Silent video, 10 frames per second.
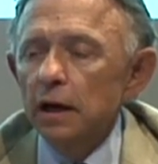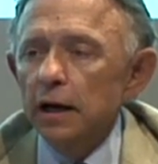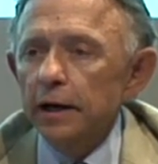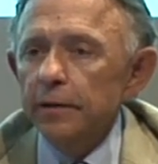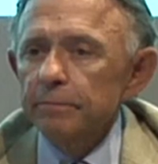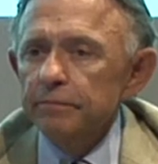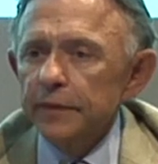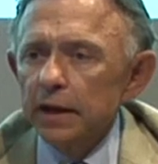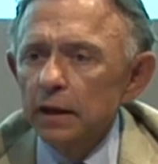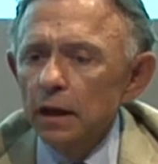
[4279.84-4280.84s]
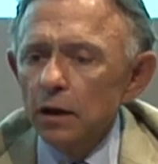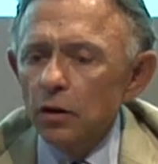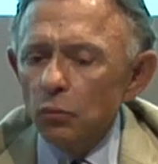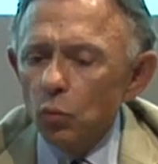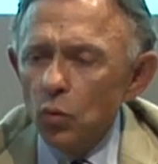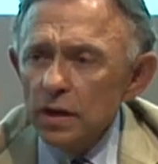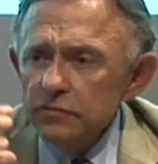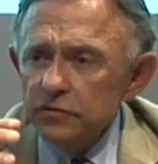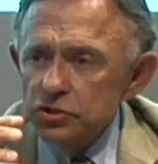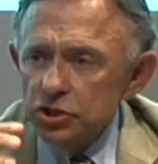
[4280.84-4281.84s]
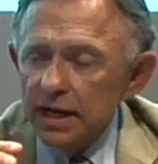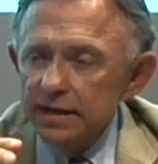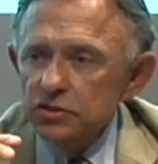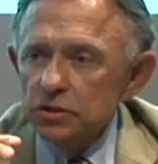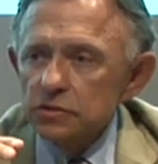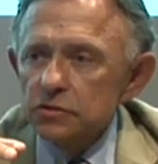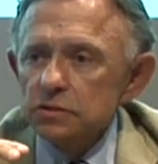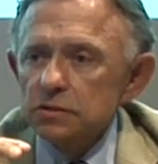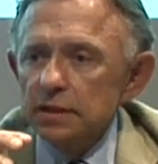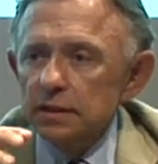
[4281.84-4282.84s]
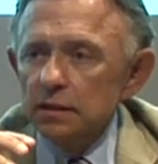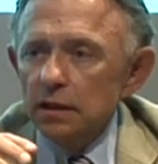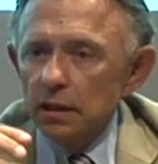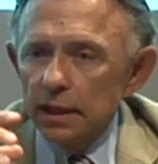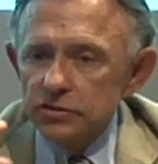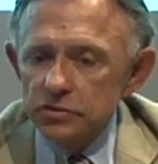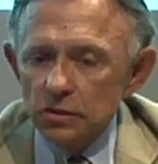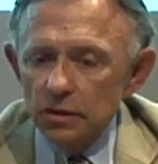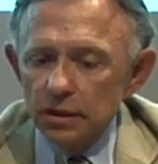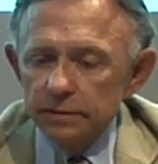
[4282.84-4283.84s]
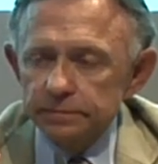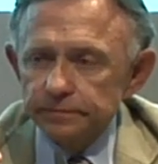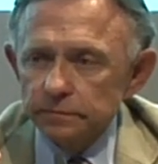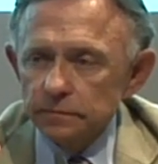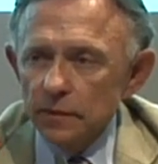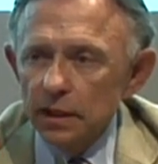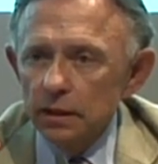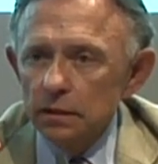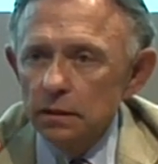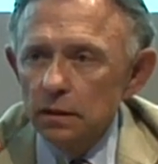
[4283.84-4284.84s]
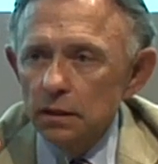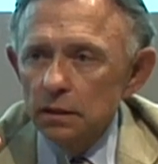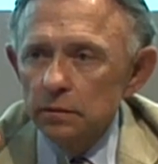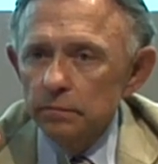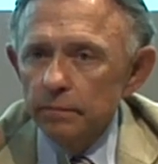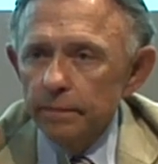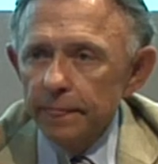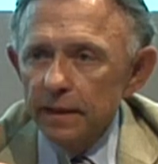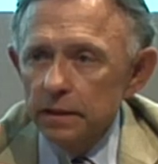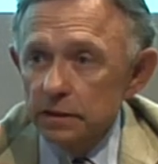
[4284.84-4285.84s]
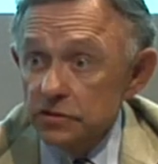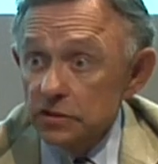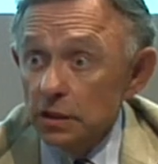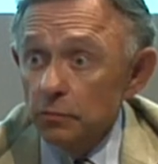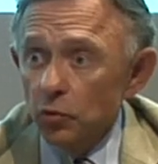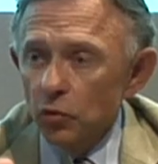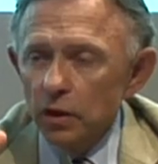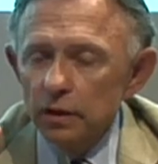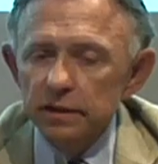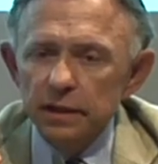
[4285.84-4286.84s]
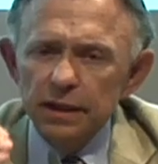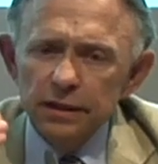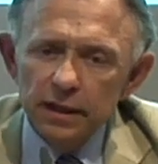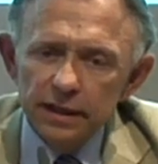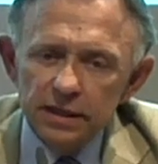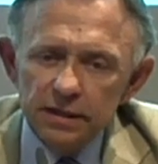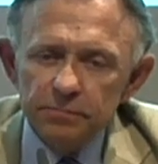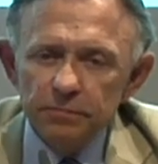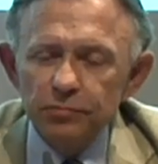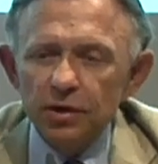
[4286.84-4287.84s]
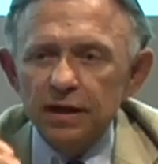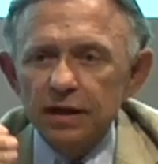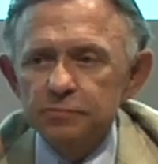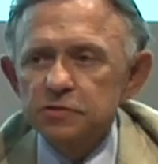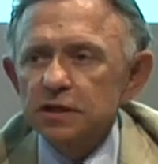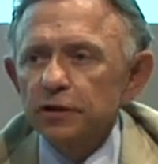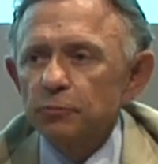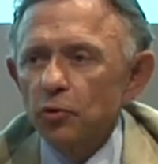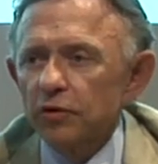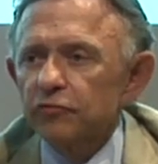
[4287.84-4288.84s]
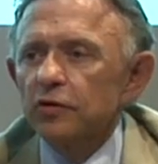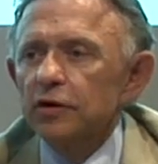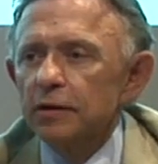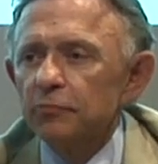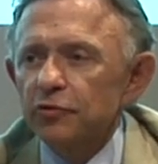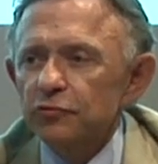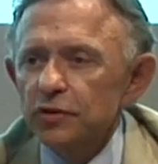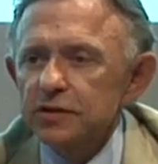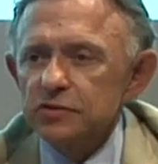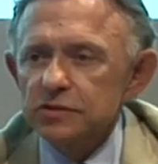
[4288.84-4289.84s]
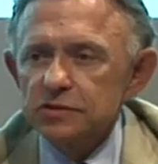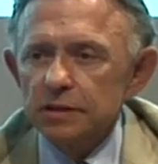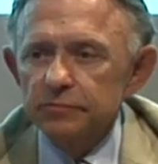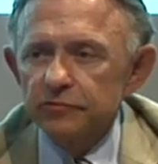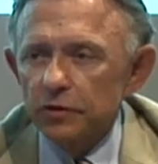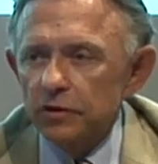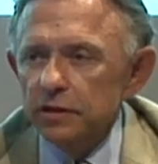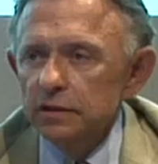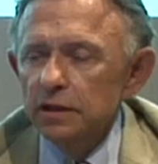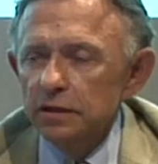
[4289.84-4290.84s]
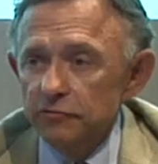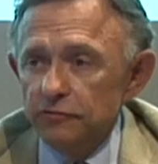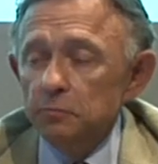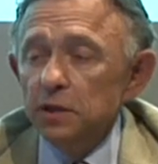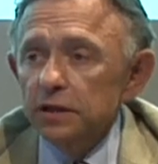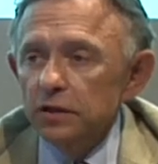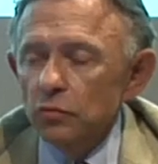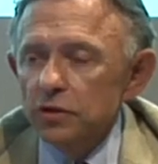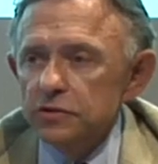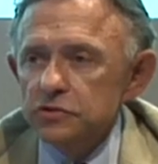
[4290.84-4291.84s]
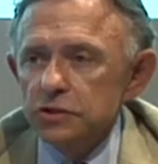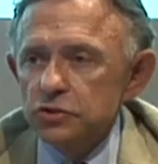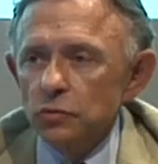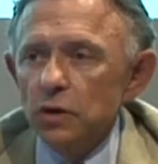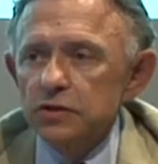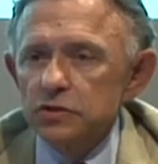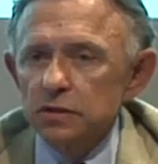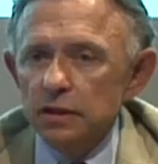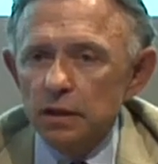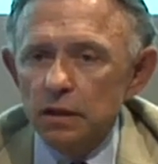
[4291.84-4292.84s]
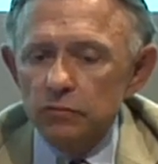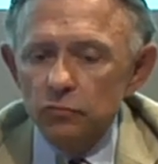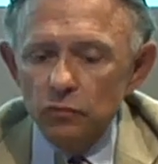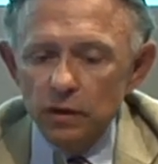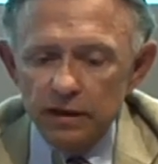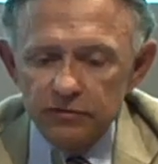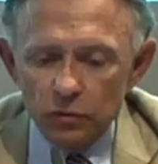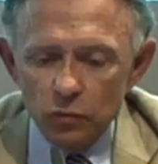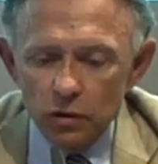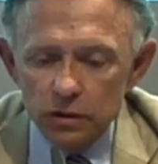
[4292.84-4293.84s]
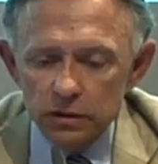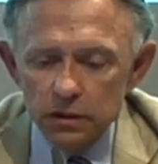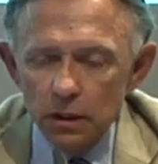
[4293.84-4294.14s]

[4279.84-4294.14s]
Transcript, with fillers: Um, one of the changes that I saw in uh, in Singapore, and I, I keep bringing up Singapore for a number of reasons. I'm very familiar with the situation there, having worked